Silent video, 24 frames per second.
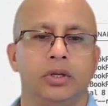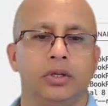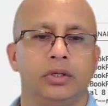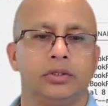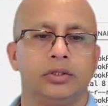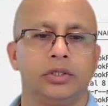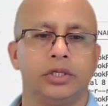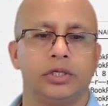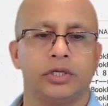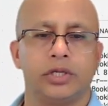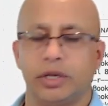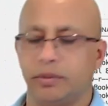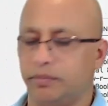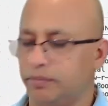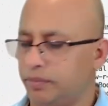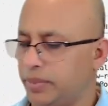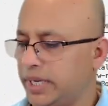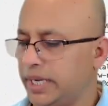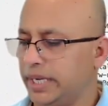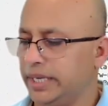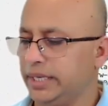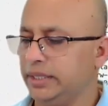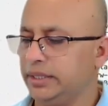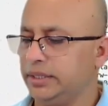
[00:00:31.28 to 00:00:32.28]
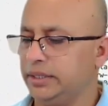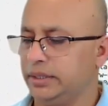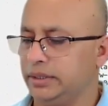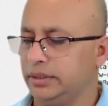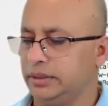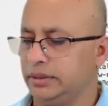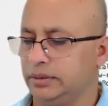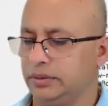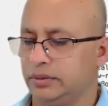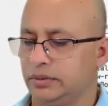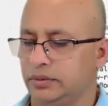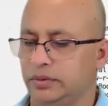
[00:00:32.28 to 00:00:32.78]
It compiled.
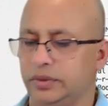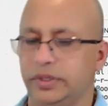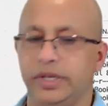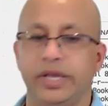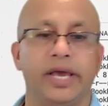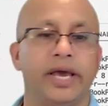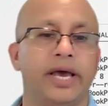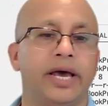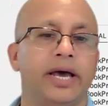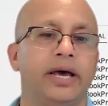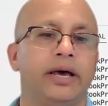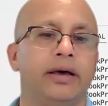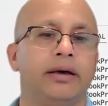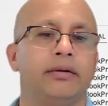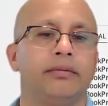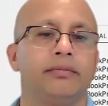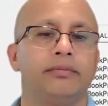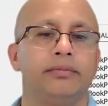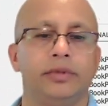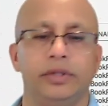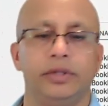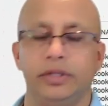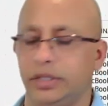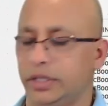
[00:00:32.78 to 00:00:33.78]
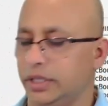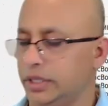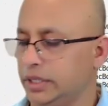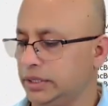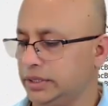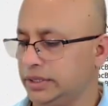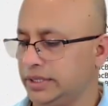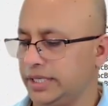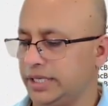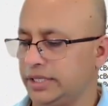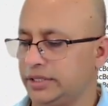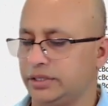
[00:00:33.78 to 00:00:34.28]
We have the
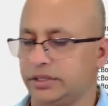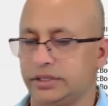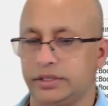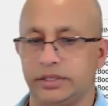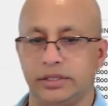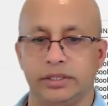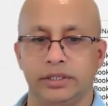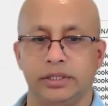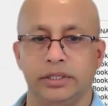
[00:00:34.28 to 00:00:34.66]
test.